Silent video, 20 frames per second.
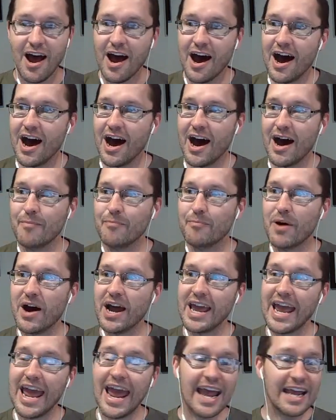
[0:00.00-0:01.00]
uh,
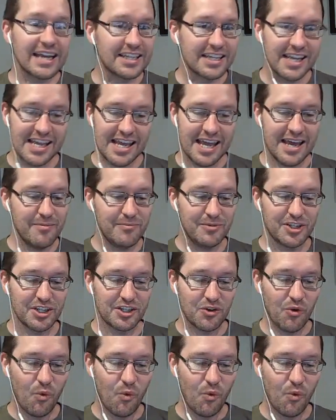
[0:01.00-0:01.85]
by asking him just